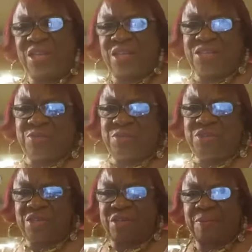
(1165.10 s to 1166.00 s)
into
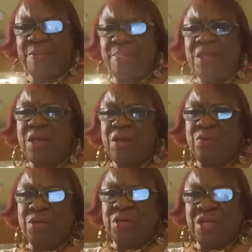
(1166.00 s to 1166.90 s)
music.
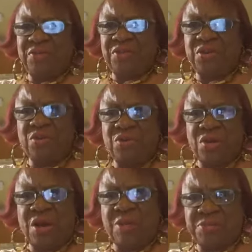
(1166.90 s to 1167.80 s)
We're giving you
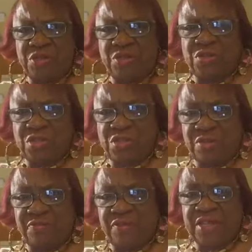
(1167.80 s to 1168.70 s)
opportunity to
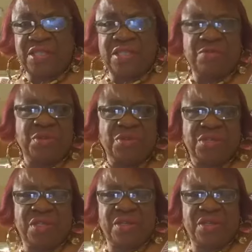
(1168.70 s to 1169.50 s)
invest in music